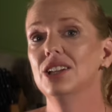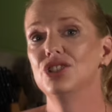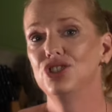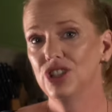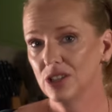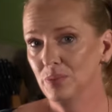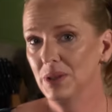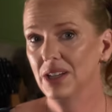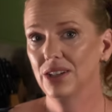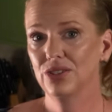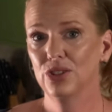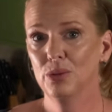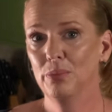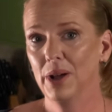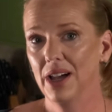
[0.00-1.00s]
Just because
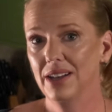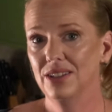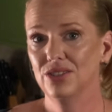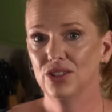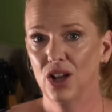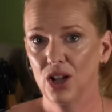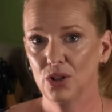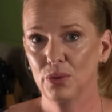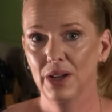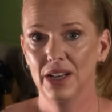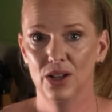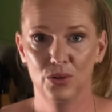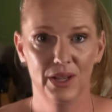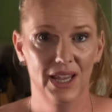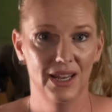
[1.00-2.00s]
their bodies tolerate it
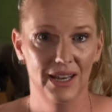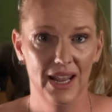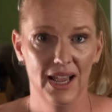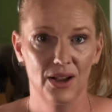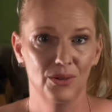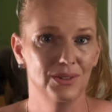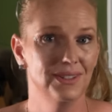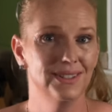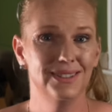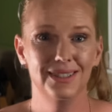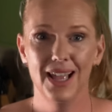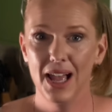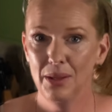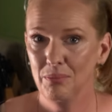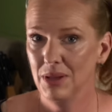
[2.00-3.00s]
okay now does
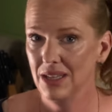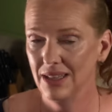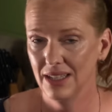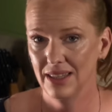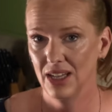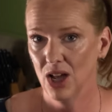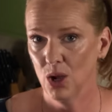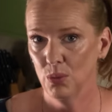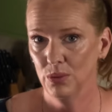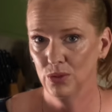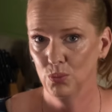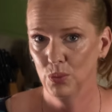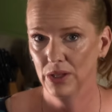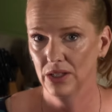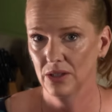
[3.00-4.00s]
not mean that they always
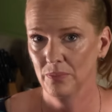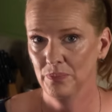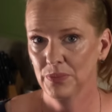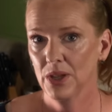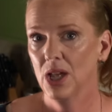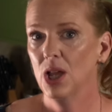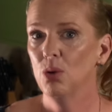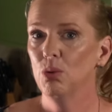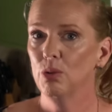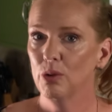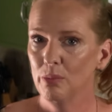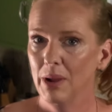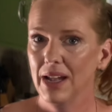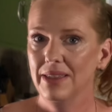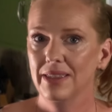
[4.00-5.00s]
will. We
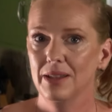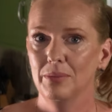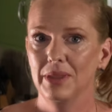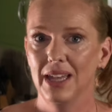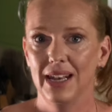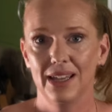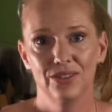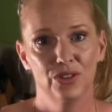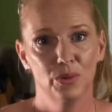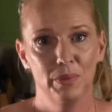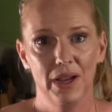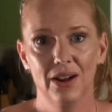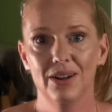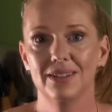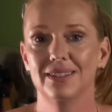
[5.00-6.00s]
remind them that as their
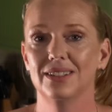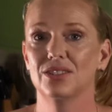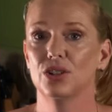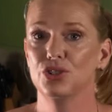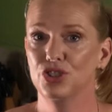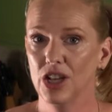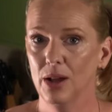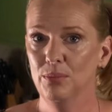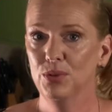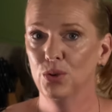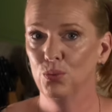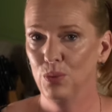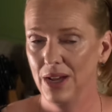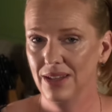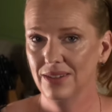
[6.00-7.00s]
parents, it's our job to
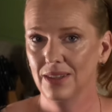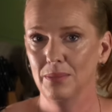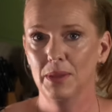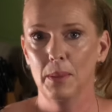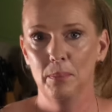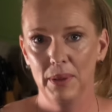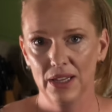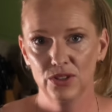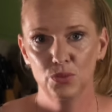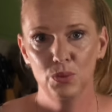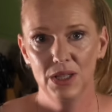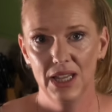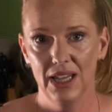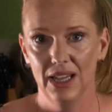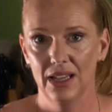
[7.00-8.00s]
raise them the best we
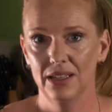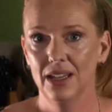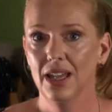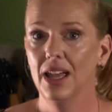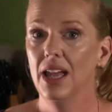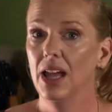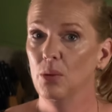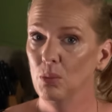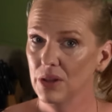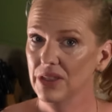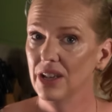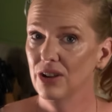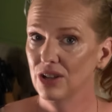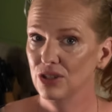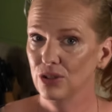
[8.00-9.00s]
can, and when
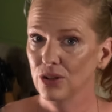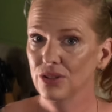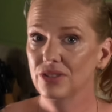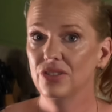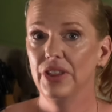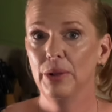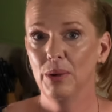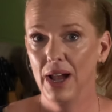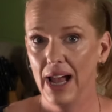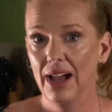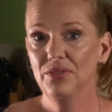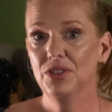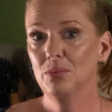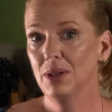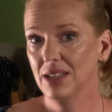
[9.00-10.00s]
they're adults, they will
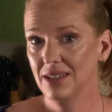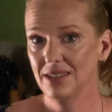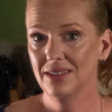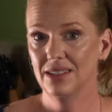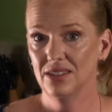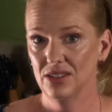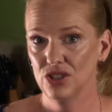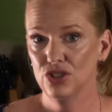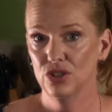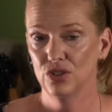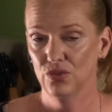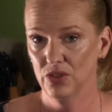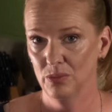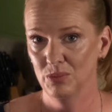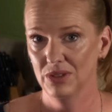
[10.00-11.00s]
have to make these decisions
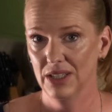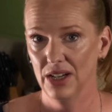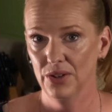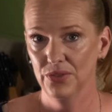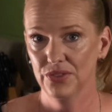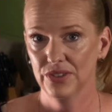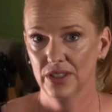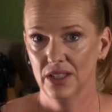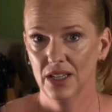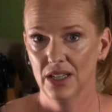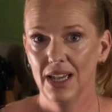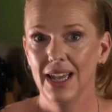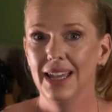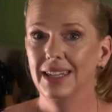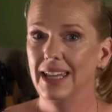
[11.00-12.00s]
for themselves.
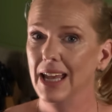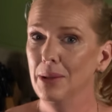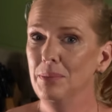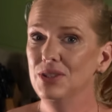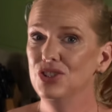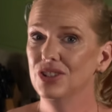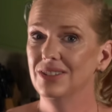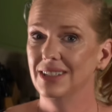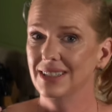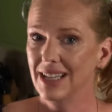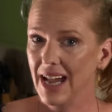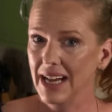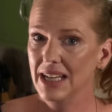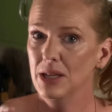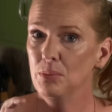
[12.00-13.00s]
Camp is just a
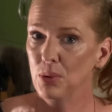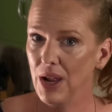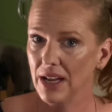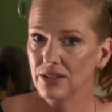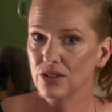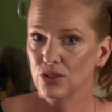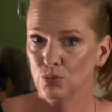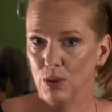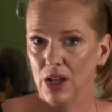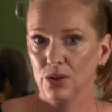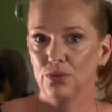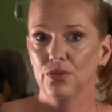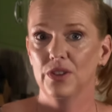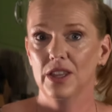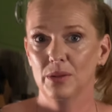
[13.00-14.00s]
tiny practice
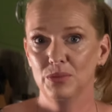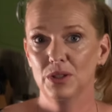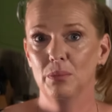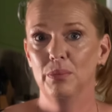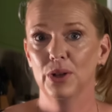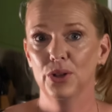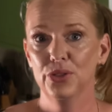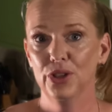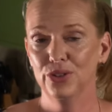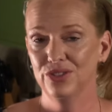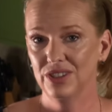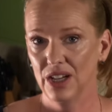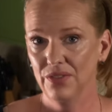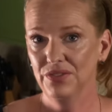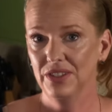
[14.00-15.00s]
round for them to build those
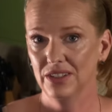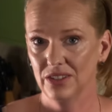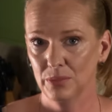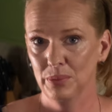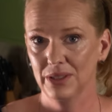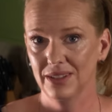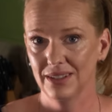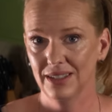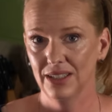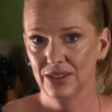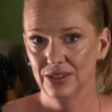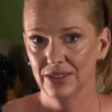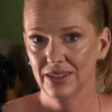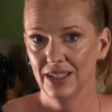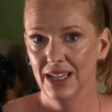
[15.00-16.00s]
self-discipline
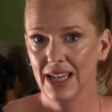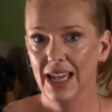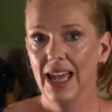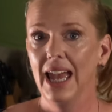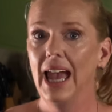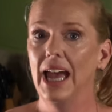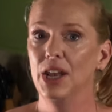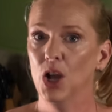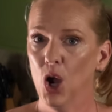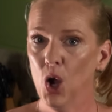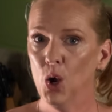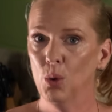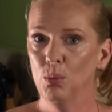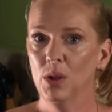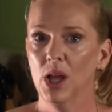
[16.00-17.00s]
skills. At
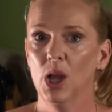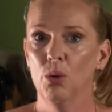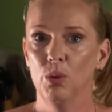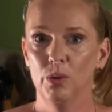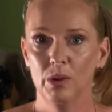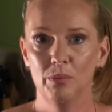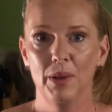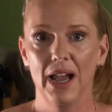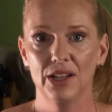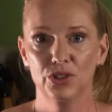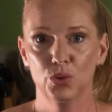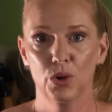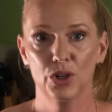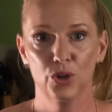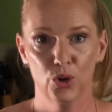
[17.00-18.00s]
home, we went back
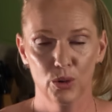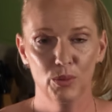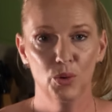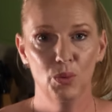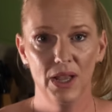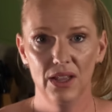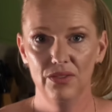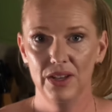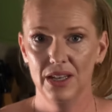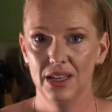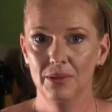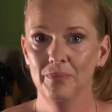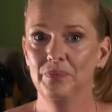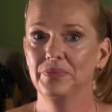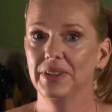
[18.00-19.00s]
to our normal way of
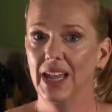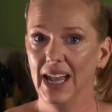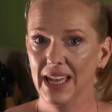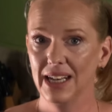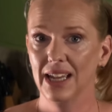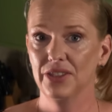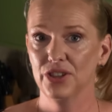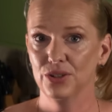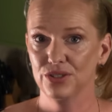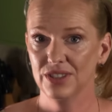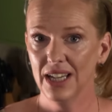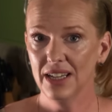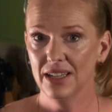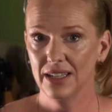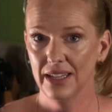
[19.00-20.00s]
eating, and at their
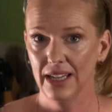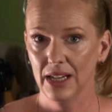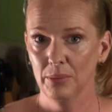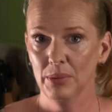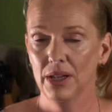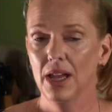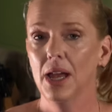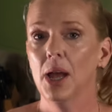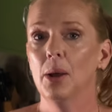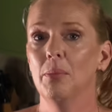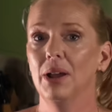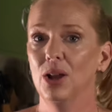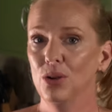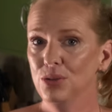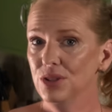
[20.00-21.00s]
second camp,
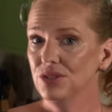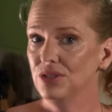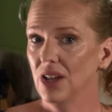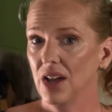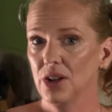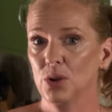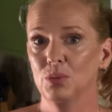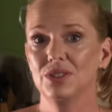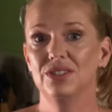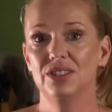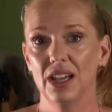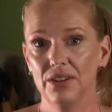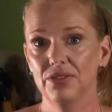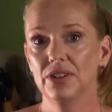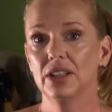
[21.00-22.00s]
my oldest daughter was
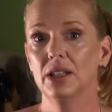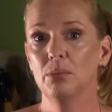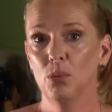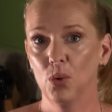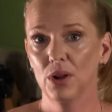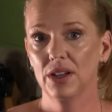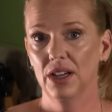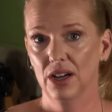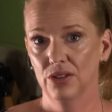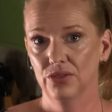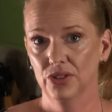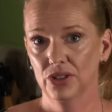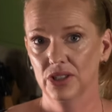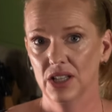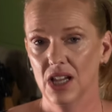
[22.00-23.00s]
definitely more
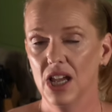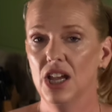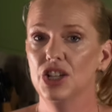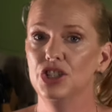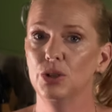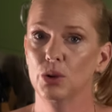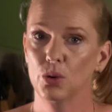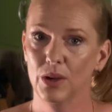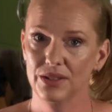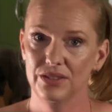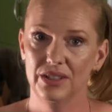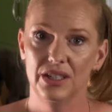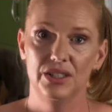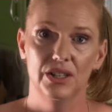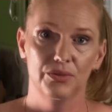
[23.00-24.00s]
careful. She
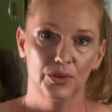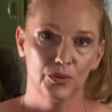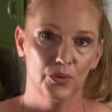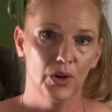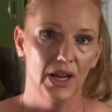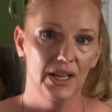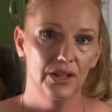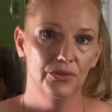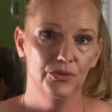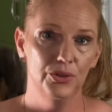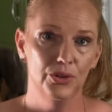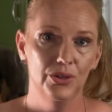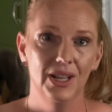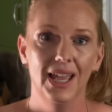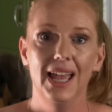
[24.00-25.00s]
requested a different variety of
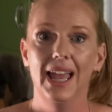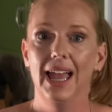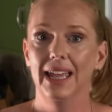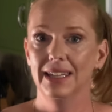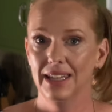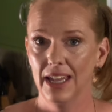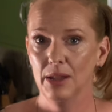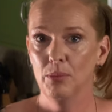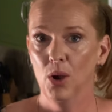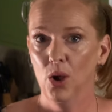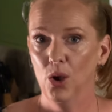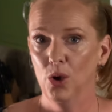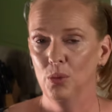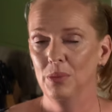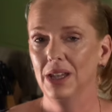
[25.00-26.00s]
food and came
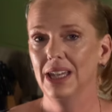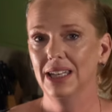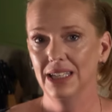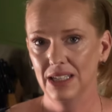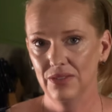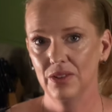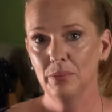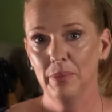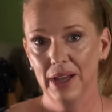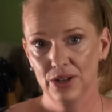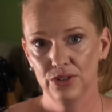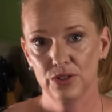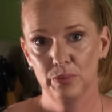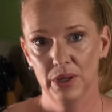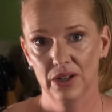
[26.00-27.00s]
home in even better
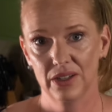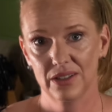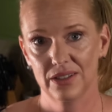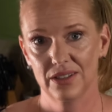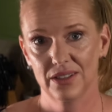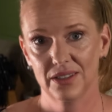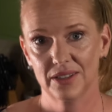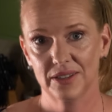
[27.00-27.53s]
spirits.